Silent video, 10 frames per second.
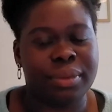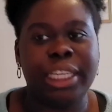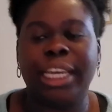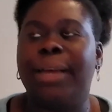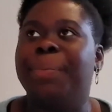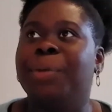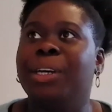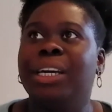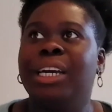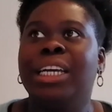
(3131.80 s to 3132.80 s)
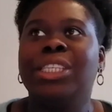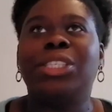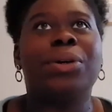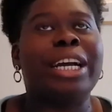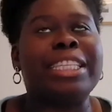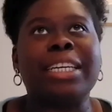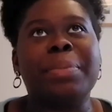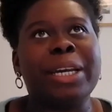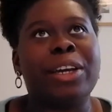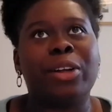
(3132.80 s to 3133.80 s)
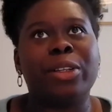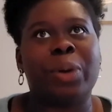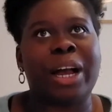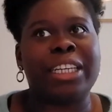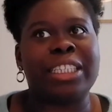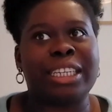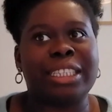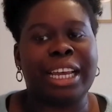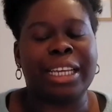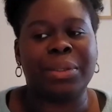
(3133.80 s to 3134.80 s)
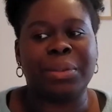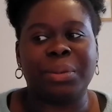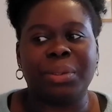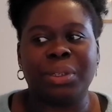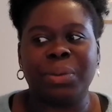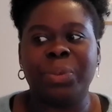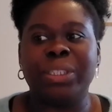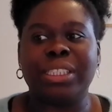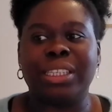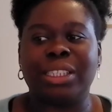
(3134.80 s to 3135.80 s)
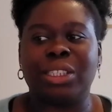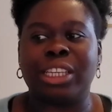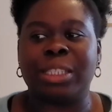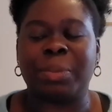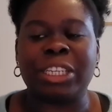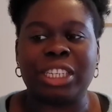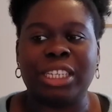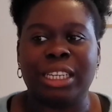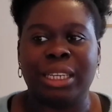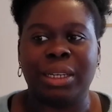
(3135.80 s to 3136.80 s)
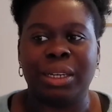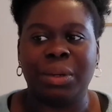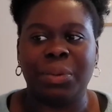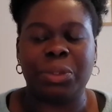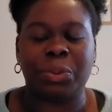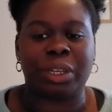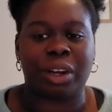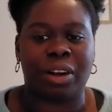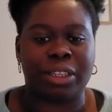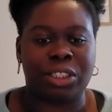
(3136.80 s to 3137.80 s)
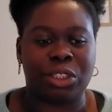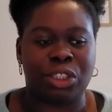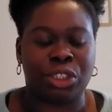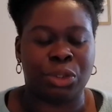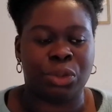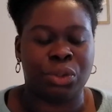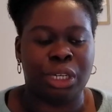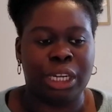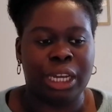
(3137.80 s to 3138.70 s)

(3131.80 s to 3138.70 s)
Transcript: Yeah. So I think my call to action, and especially with regard to